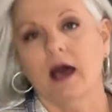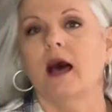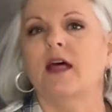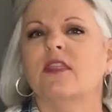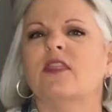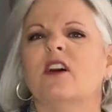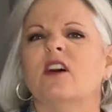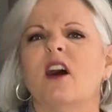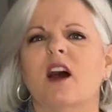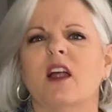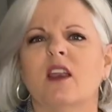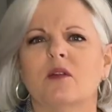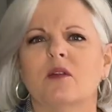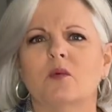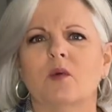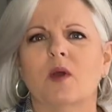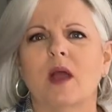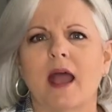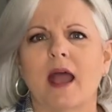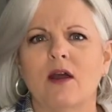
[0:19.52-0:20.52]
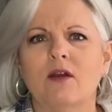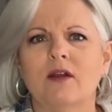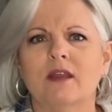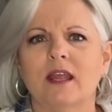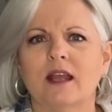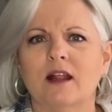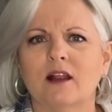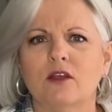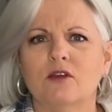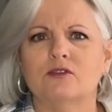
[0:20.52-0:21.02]
I thought, how can
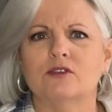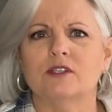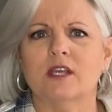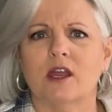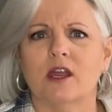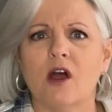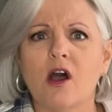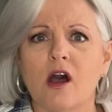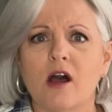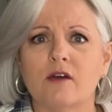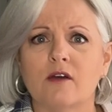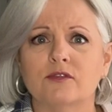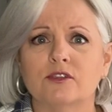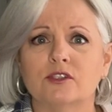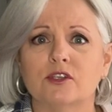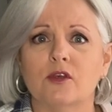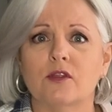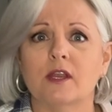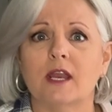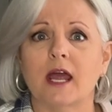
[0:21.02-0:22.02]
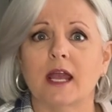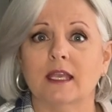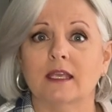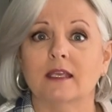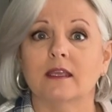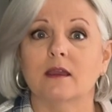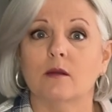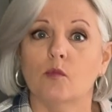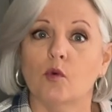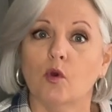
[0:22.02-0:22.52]
I close that off so that I can
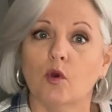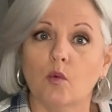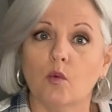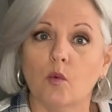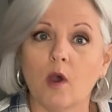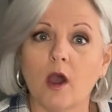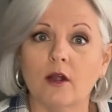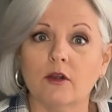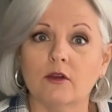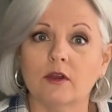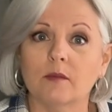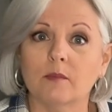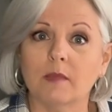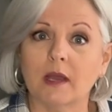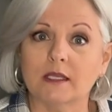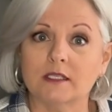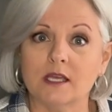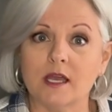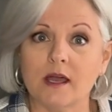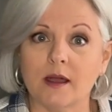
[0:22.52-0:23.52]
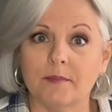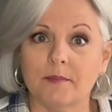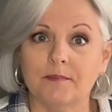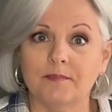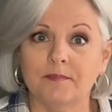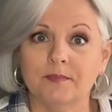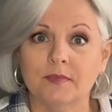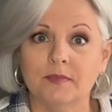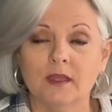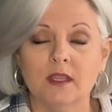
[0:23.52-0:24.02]
get more water in my tub?
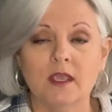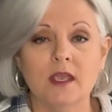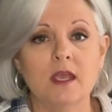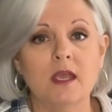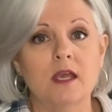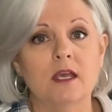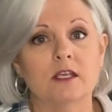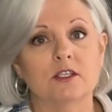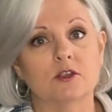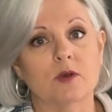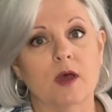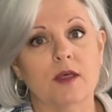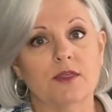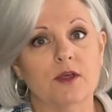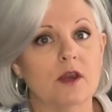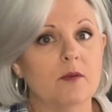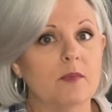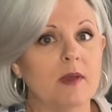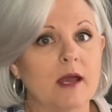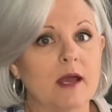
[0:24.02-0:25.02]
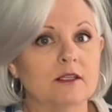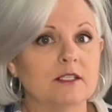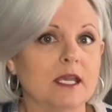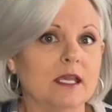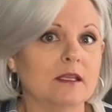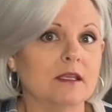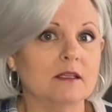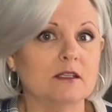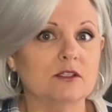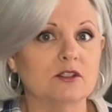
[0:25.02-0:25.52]
So I thought about
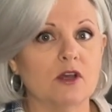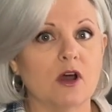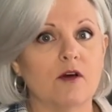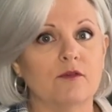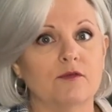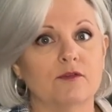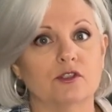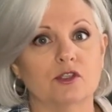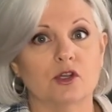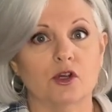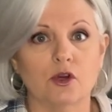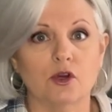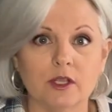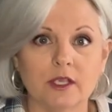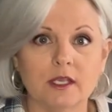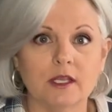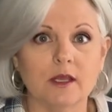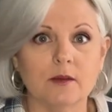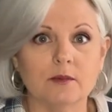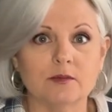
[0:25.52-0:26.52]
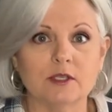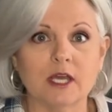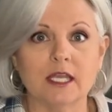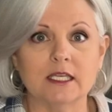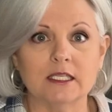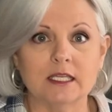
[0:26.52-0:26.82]
taking this off and turning it upside